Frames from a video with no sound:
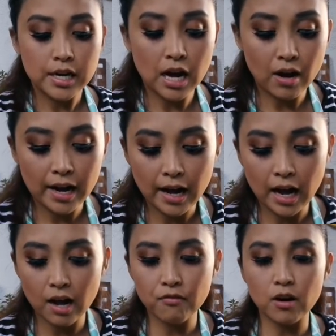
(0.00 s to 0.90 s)
Now I
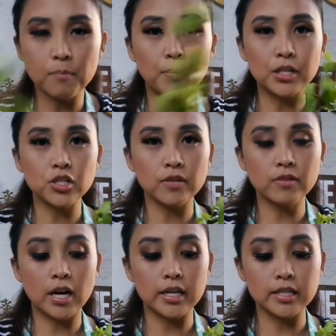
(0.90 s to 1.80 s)
have a bunch
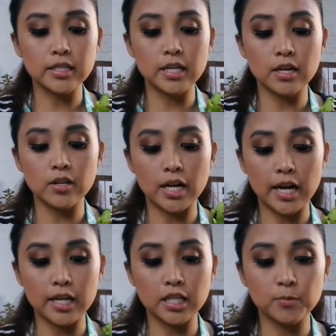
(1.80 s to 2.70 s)
of cuttings here that
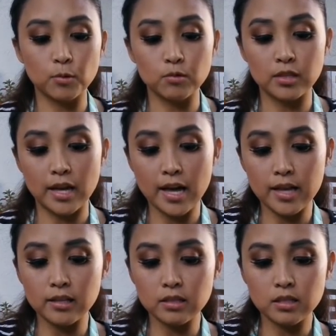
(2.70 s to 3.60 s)
I expose the
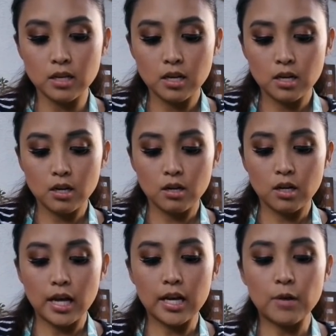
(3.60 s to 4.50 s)
ends
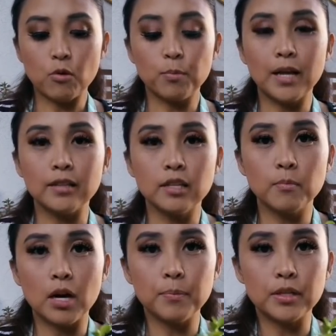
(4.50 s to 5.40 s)
and I will plant them
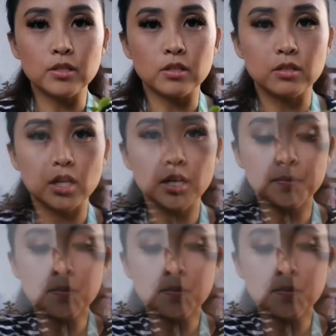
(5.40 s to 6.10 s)
up into dirt.